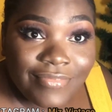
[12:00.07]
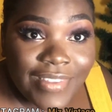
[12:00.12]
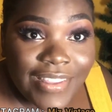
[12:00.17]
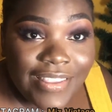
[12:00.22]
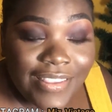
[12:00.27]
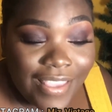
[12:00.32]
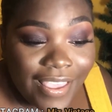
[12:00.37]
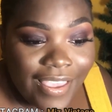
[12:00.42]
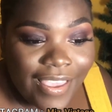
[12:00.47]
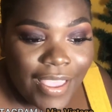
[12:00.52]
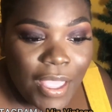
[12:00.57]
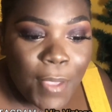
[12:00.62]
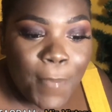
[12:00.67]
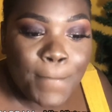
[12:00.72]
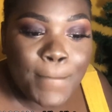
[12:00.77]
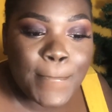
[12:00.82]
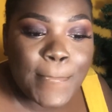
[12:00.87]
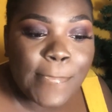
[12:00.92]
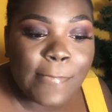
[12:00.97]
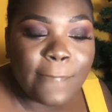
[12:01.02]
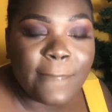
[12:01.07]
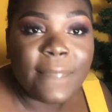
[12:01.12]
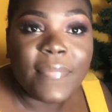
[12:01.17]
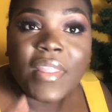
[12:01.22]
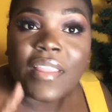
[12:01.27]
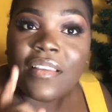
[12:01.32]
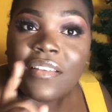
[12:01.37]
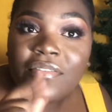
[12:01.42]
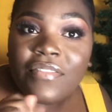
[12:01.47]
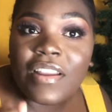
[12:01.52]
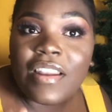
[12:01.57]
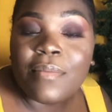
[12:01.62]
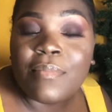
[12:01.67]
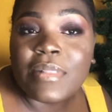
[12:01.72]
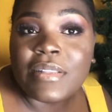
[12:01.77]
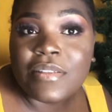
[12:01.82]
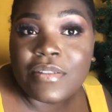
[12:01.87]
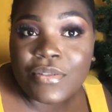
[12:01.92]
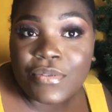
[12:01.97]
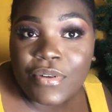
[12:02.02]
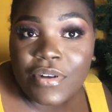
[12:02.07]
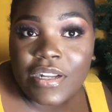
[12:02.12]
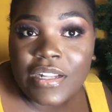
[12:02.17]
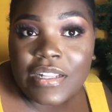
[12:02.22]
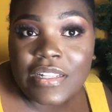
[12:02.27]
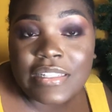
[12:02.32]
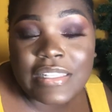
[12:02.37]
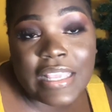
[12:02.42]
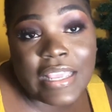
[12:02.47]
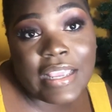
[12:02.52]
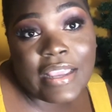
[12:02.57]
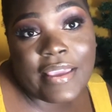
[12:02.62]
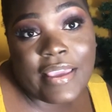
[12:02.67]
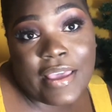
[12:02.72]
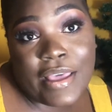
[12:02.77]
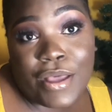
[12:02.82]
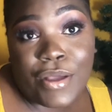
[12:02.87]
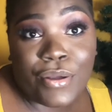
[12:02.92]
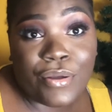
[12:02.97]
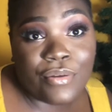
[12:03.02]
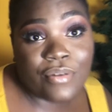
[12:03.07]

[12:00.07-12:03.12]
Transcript: Yeah? Follow my tutorials and you can't go